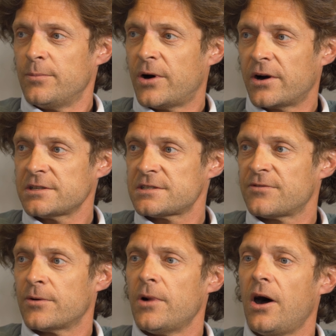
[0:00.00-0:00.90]
parts,
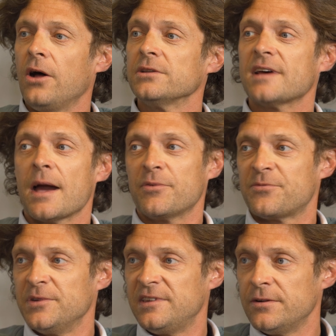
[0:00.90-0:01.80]
from all type
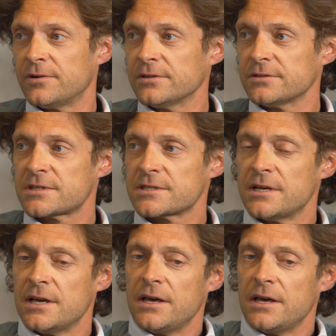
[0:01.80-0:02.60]
of materials.